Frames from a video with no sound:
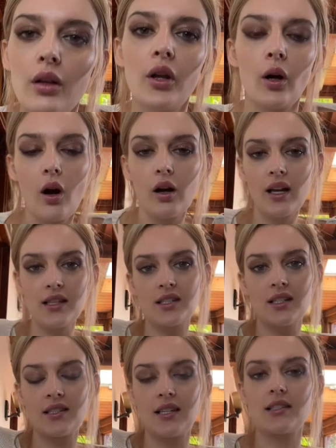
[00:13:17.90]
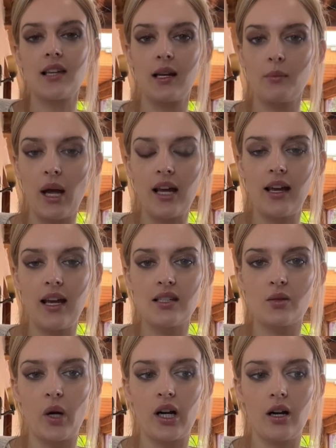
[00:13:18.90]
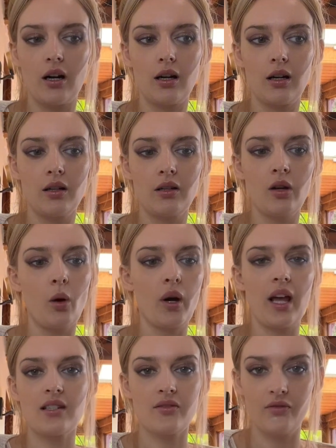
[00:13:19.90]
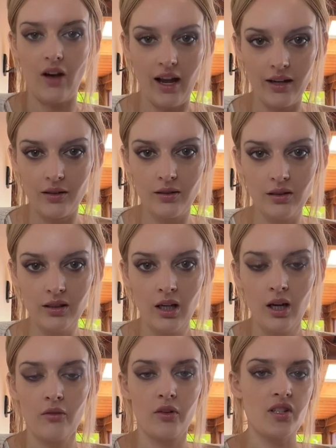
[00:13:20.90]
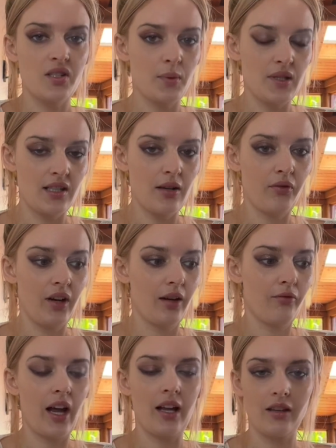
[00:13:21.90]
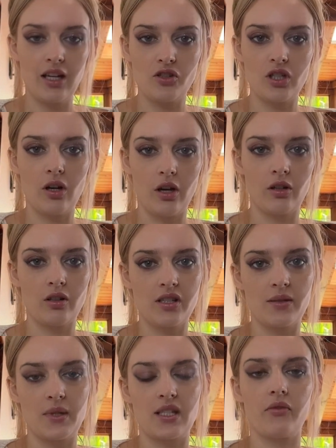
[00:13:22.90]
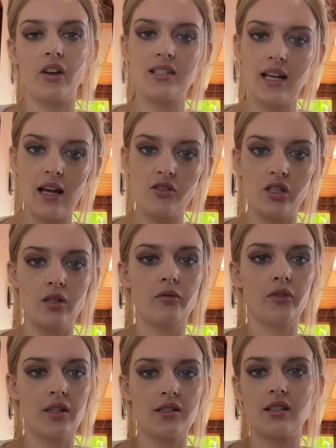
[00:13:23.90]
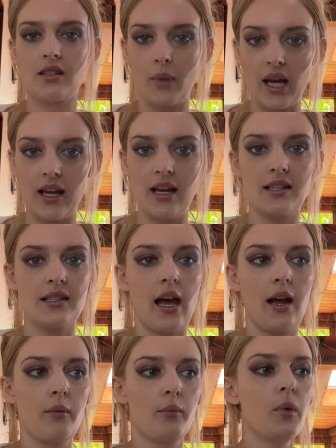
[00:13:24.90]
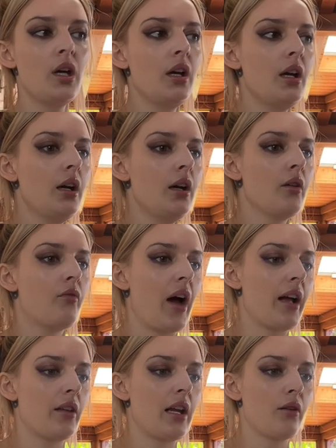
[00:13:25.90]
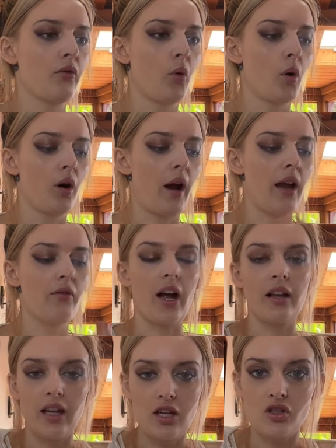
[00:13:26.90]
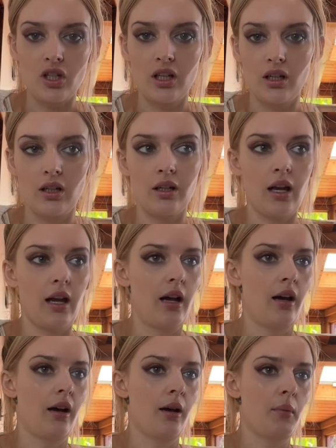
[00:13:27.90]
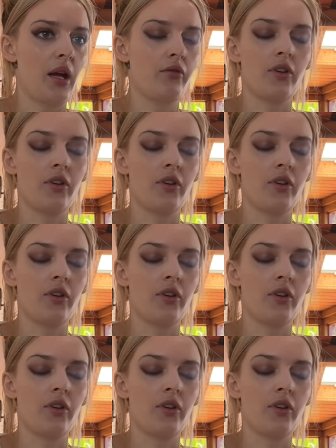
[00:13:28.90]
There are instances, like in my case, where no one has filed for a specific violation under a specific statute. For instance, in my case, I'm filing for a violation and for